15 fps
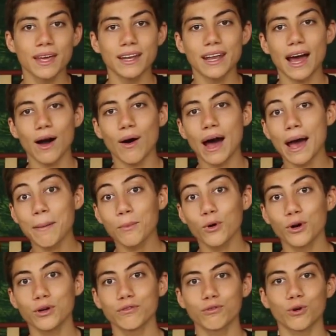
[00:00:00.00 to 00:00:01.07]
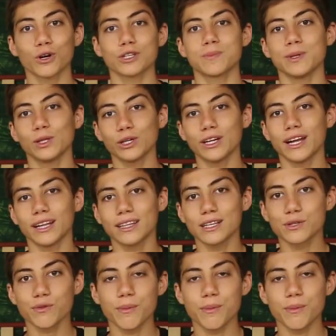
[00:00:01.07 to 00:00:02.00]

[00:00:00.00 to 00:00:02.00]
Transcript: Now, I'm going to of course be looking at this